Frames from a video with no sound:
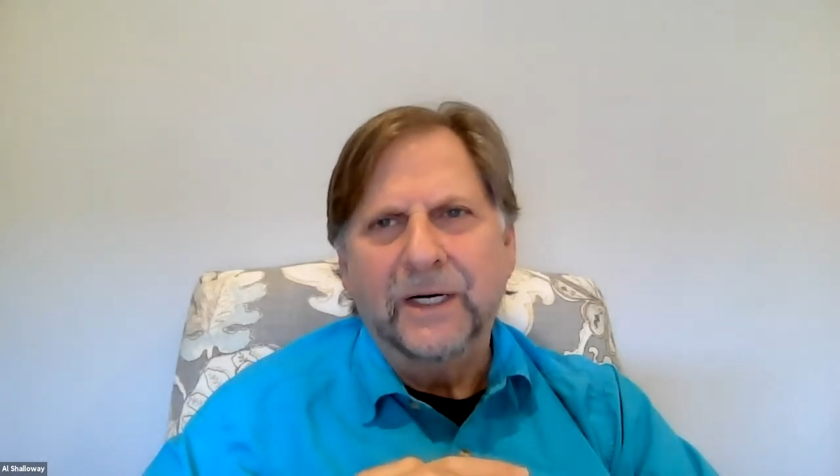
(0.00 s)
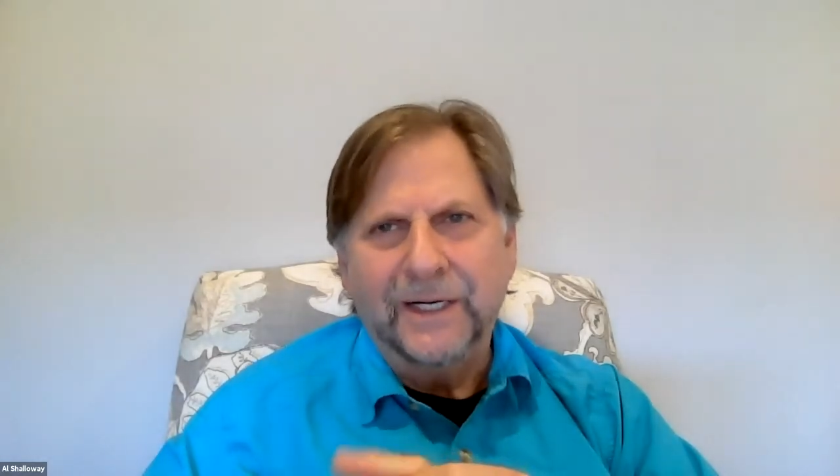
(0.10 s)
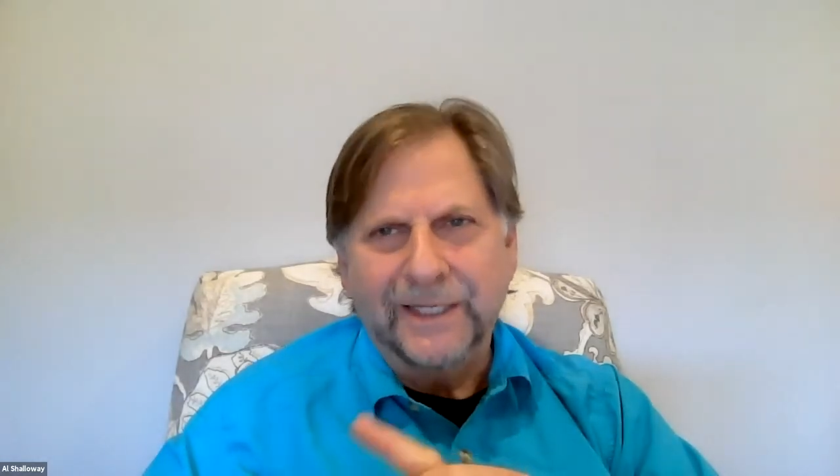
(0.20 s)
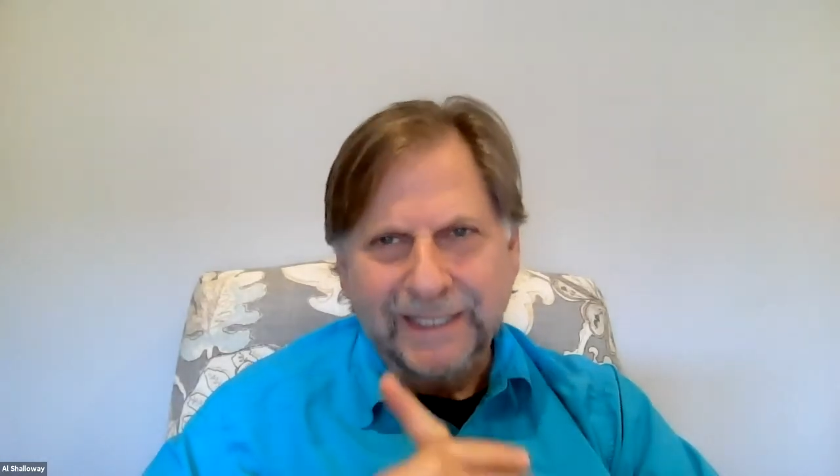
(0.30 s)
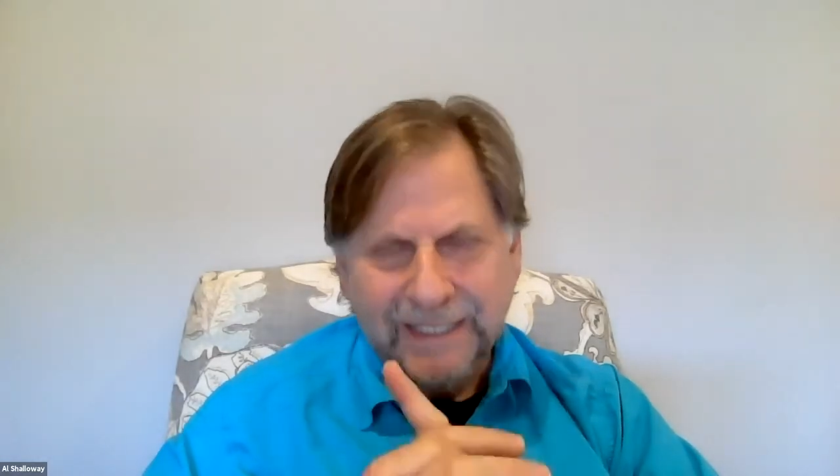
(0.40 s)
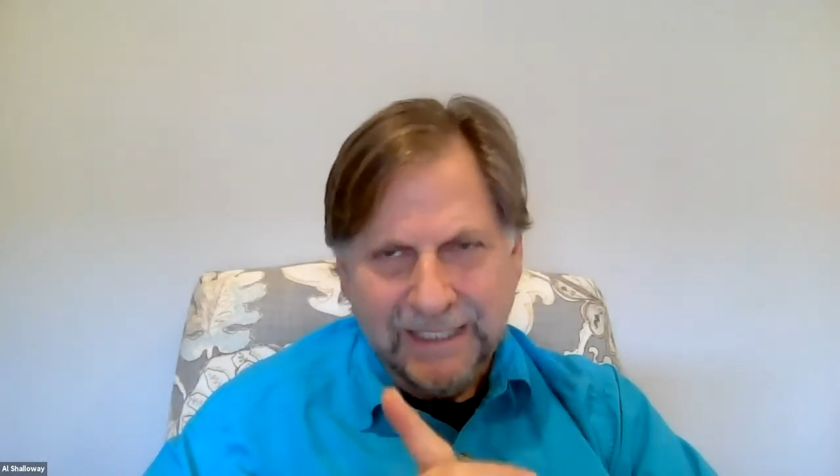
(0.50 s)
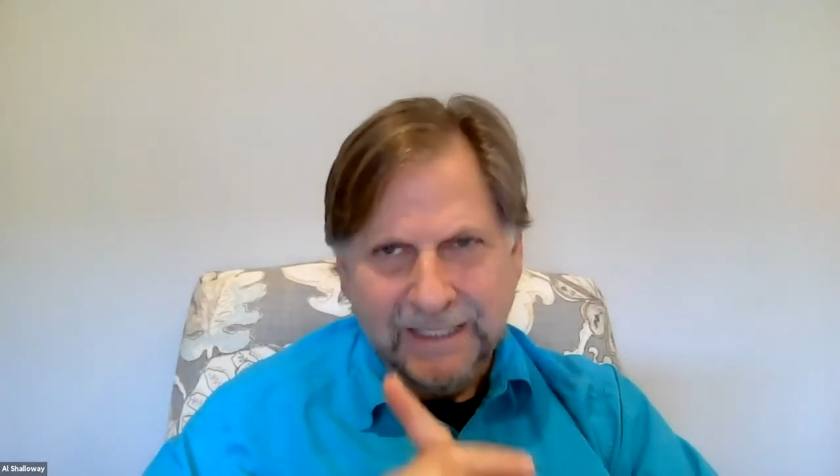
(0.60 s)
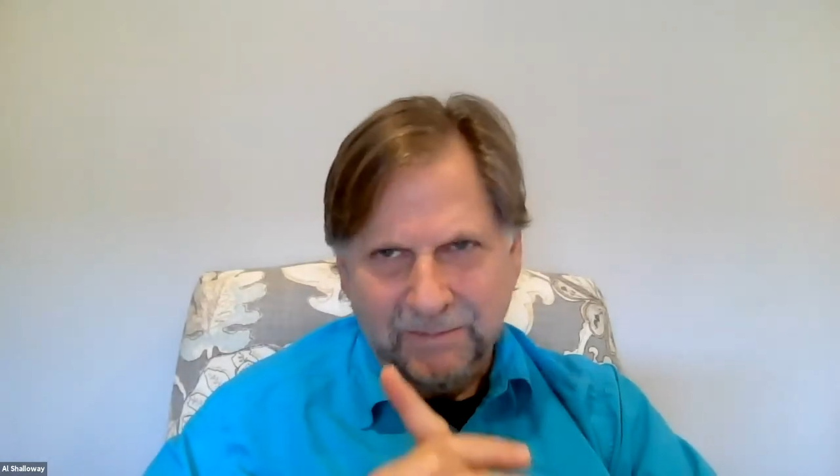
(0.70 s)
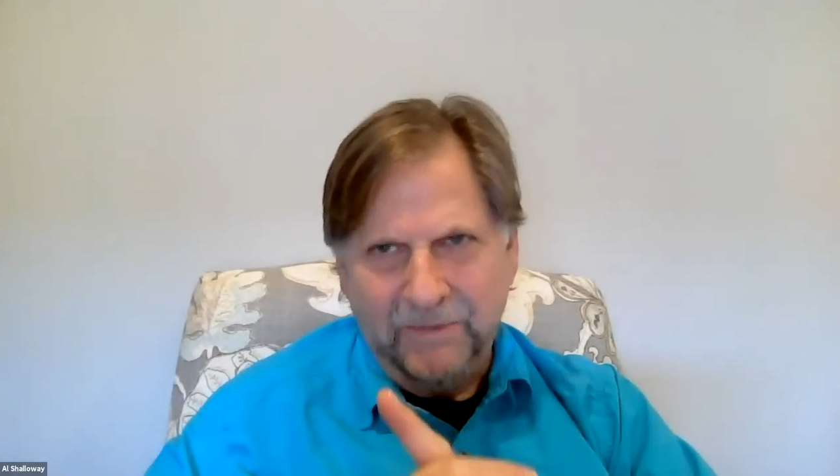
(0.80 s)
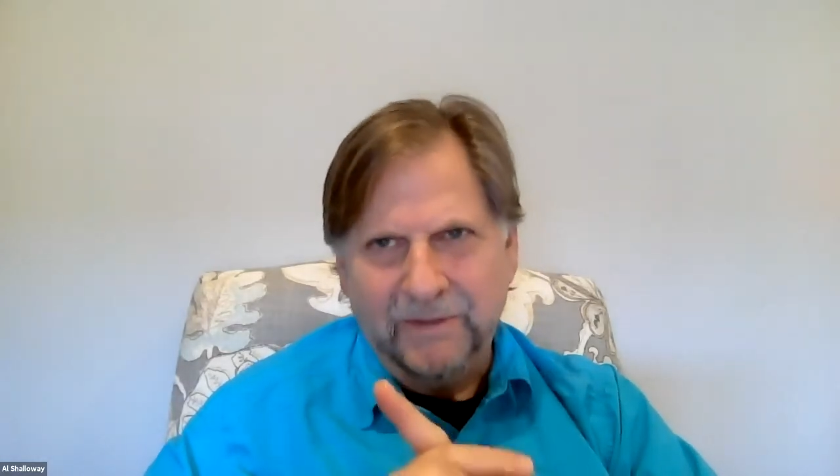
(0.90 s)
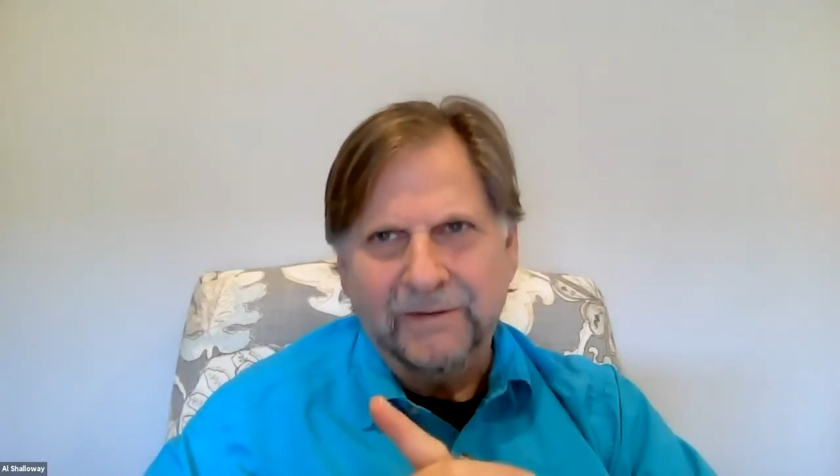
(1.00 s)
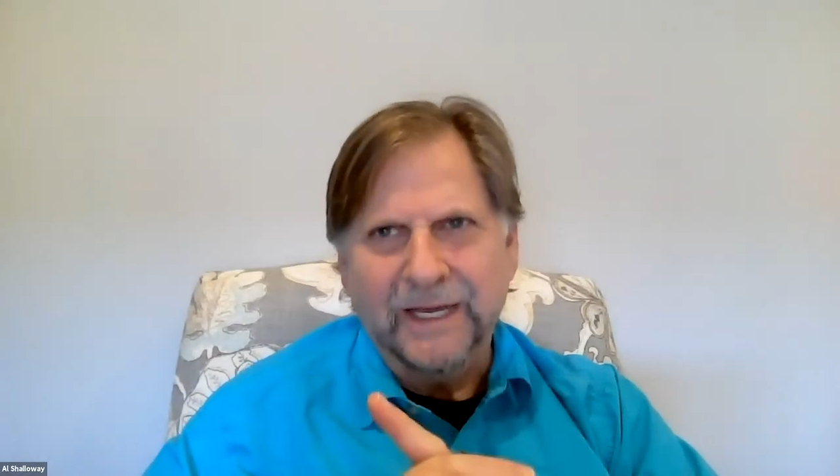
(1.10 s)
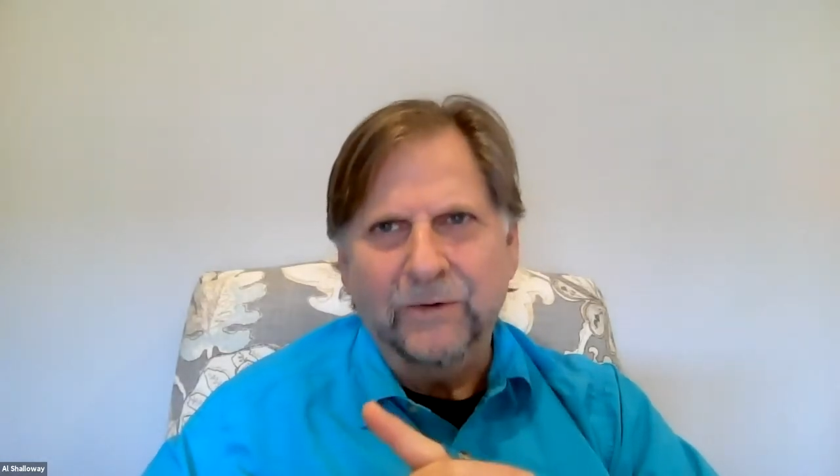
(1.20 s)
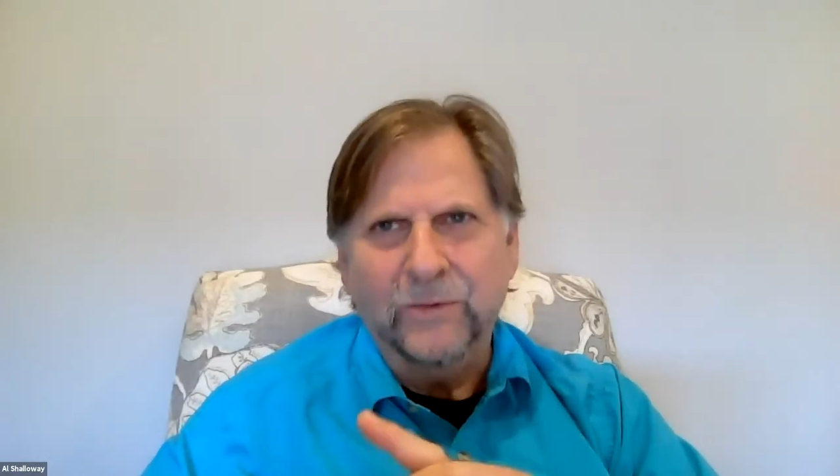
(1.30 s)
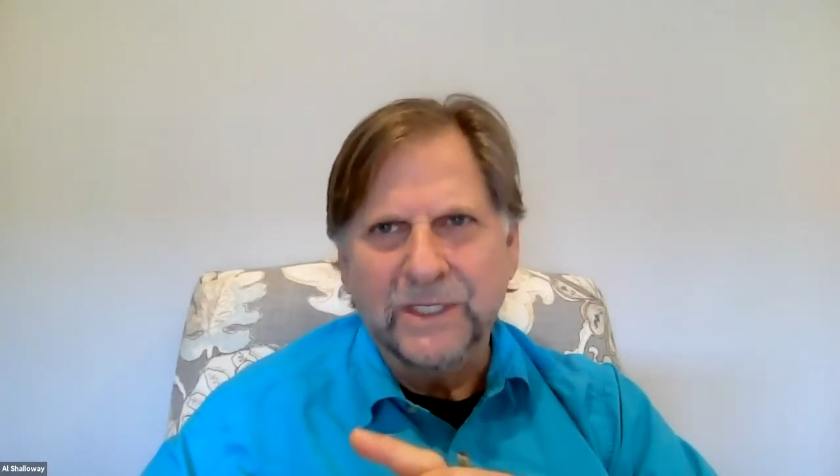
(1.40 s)
a team
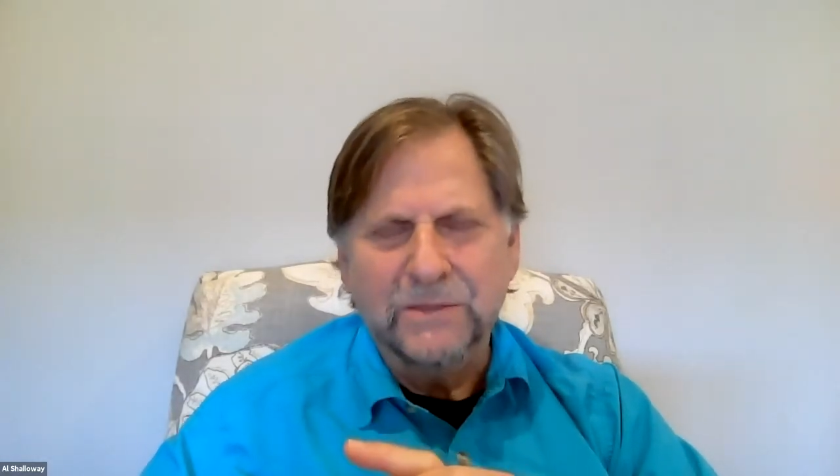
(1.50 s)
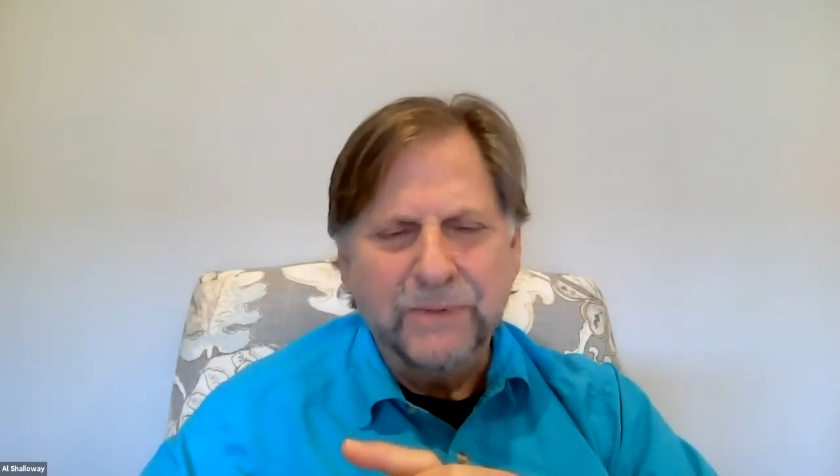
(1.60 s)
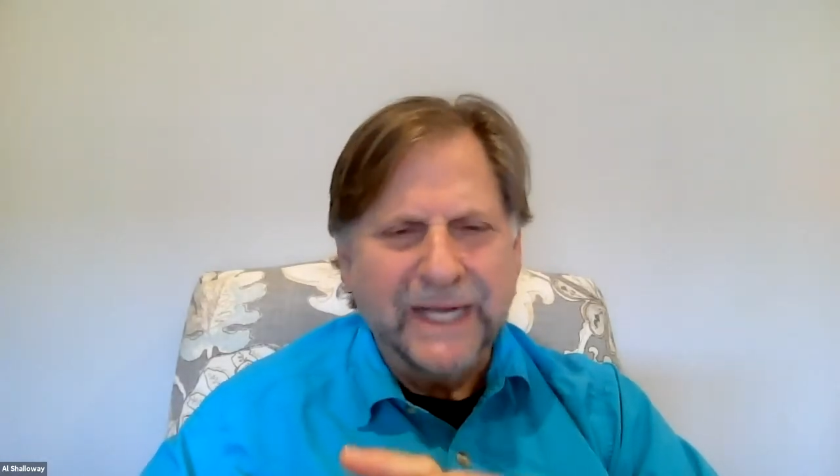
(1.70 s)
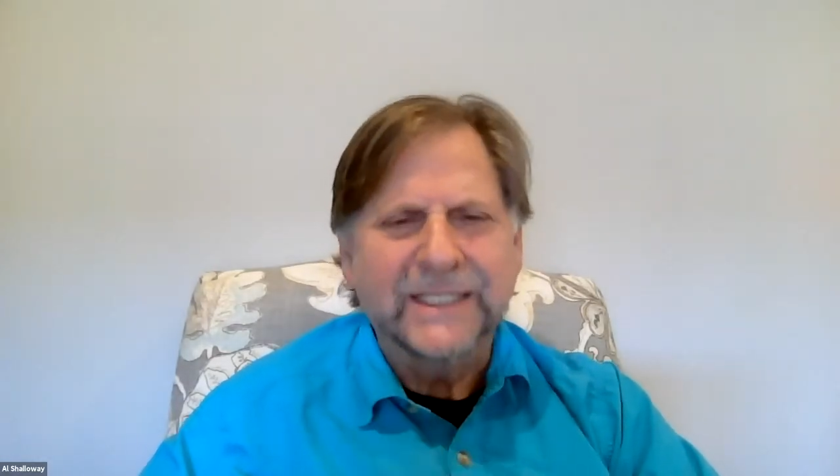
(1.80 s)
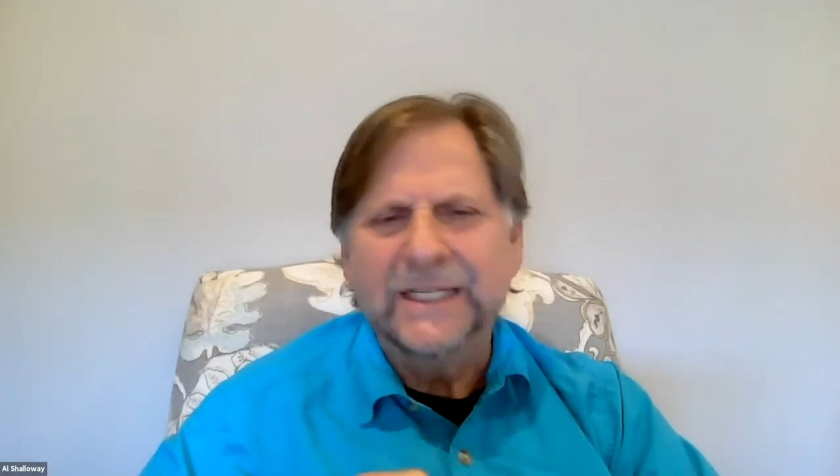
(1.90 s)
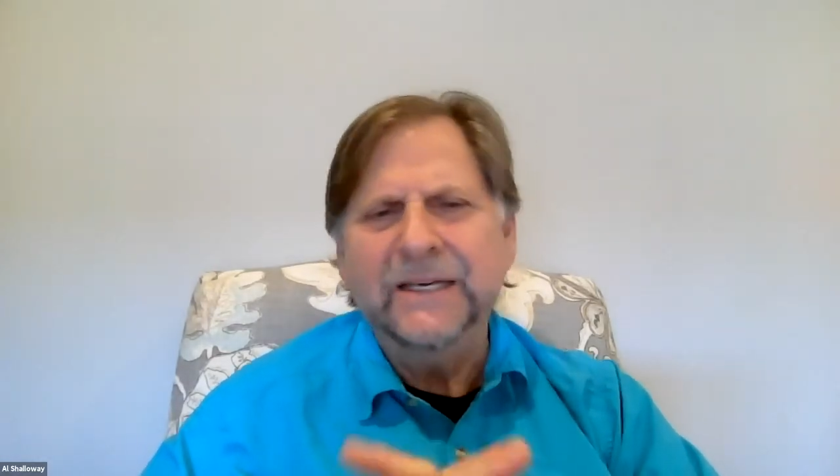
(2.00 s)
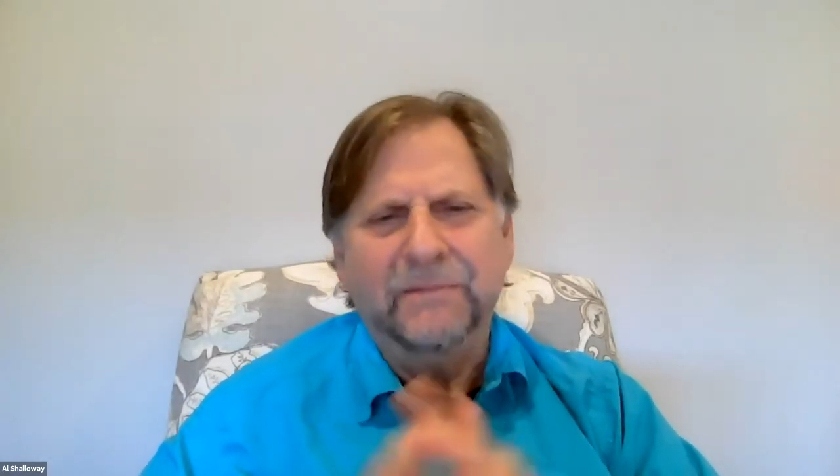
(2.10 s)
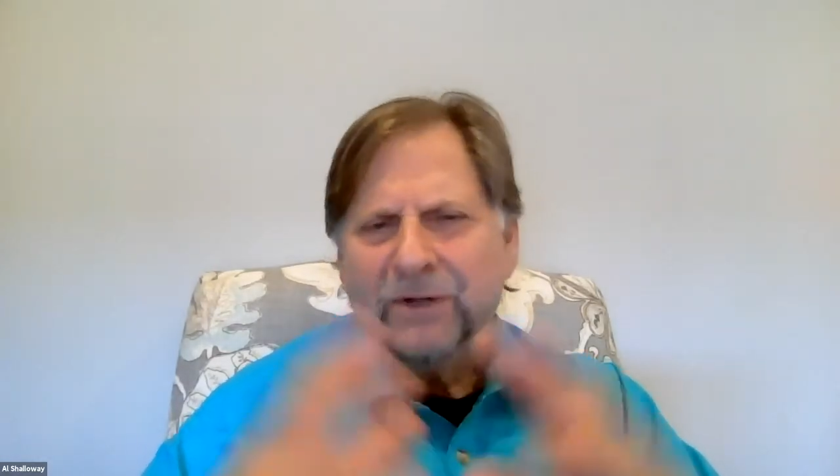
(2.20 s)
that was the best team.